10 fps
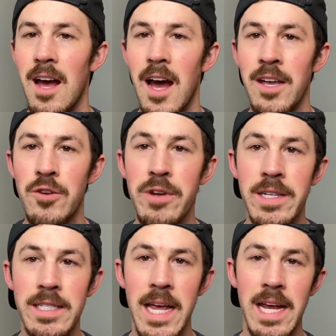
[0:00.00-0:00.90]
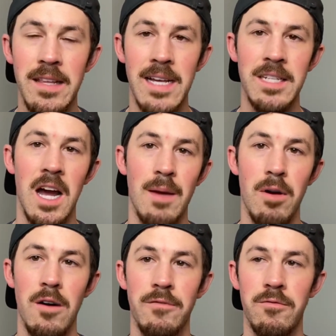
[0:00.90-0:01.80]
you can take that time
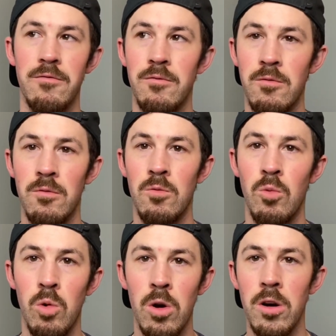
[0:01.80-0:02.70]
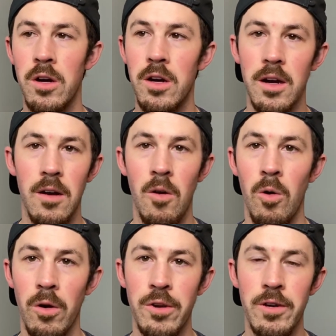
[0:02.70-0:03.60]
off work,
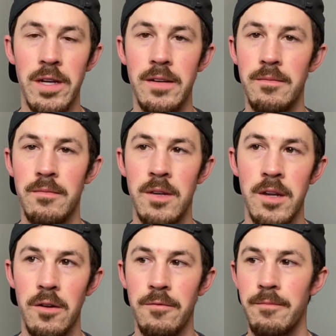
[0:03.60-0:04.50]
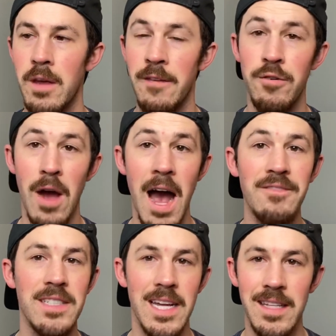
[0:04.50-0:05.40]
or you can, you know, if you have
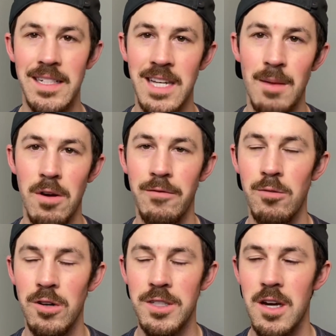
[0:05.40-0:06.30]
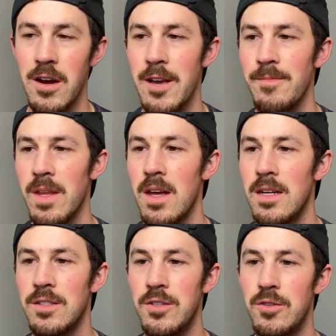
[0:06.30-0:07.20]
to take that time off work, sorry,
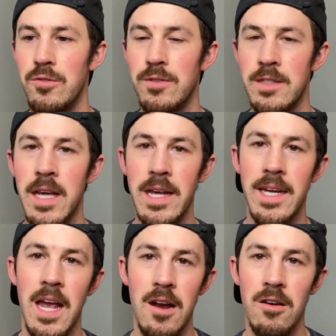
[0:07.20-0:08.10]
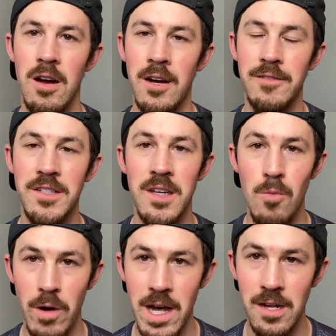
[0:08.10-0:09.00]
to take care of
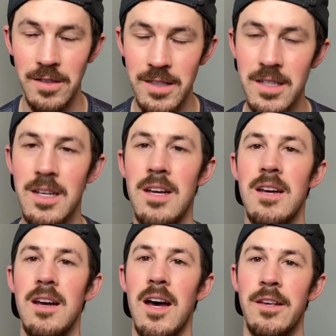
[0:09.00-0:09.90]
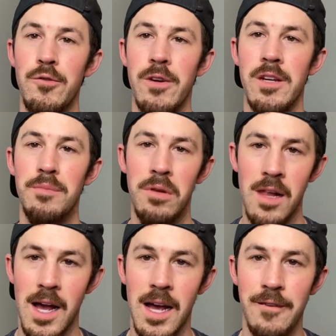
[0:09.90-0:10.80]
someone else, you can
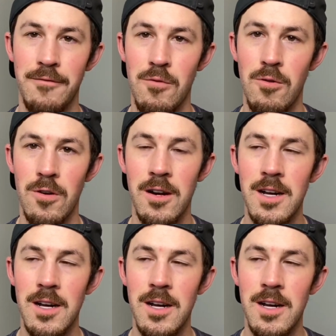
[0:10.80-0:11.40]
apply for